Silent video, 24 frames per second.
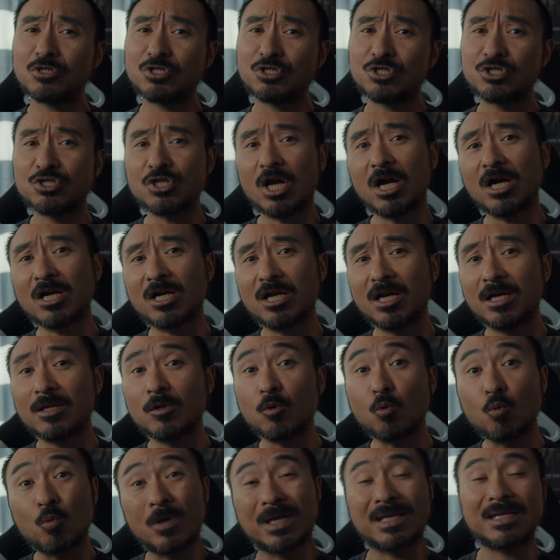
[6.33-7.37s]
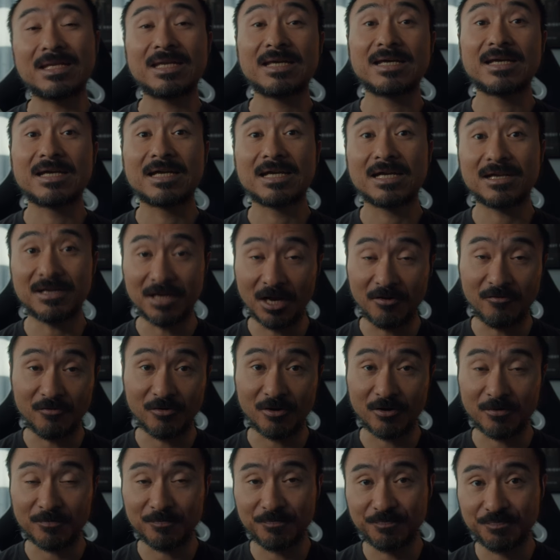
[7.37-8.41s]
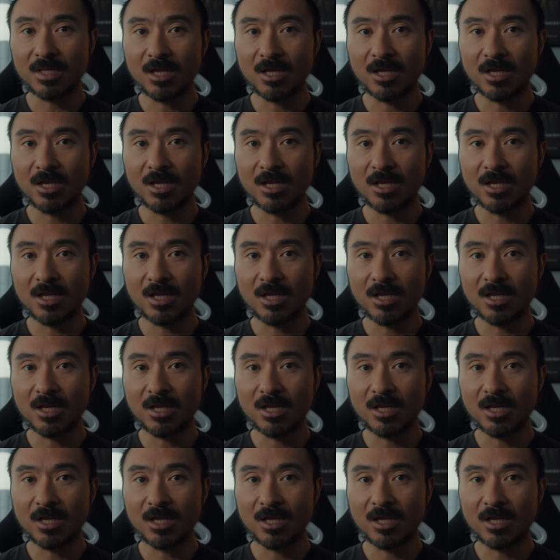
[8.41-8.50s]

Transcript: shotgun wind cover.